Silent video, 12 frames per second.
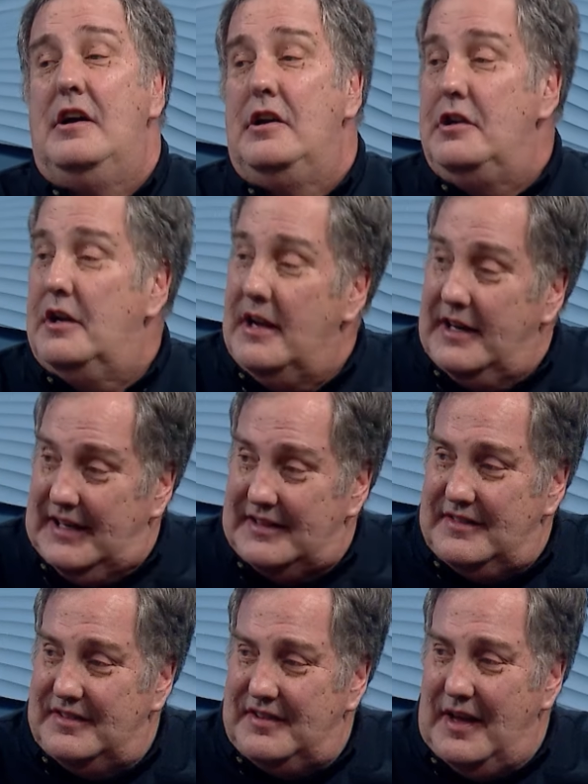you're going to
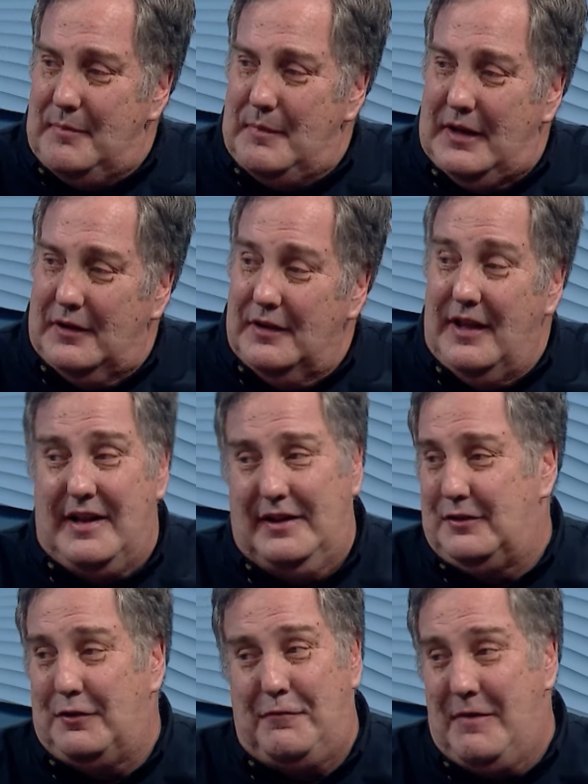get the same meal. And
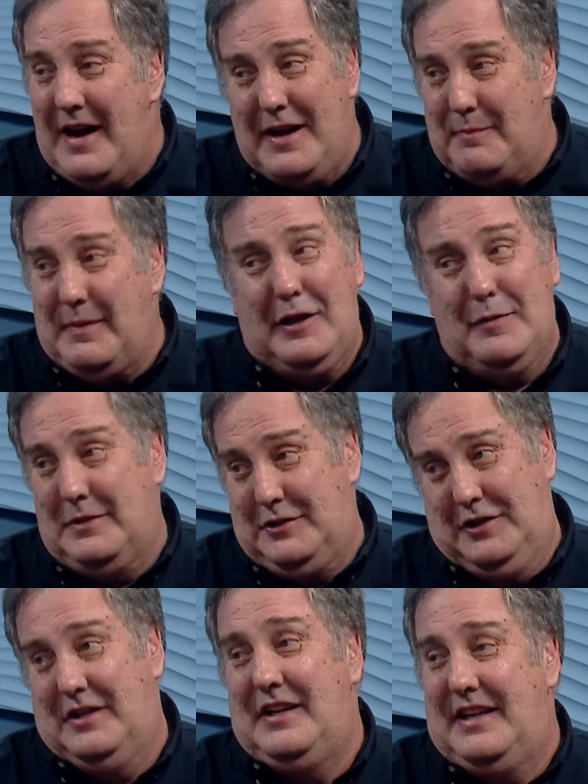it's a fine meal, but
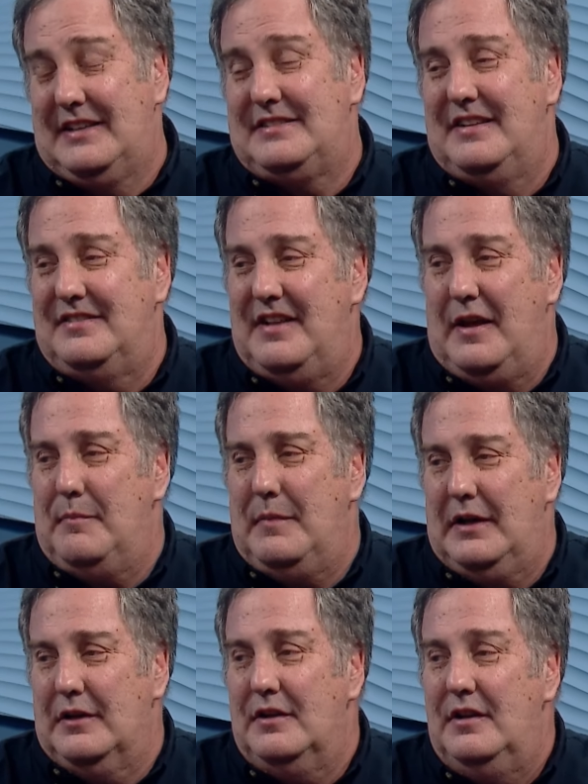you're going to get the same
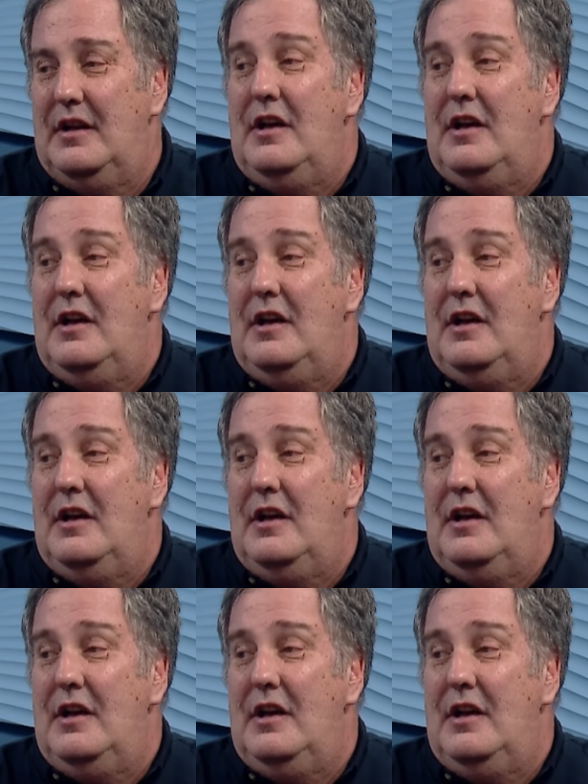meal.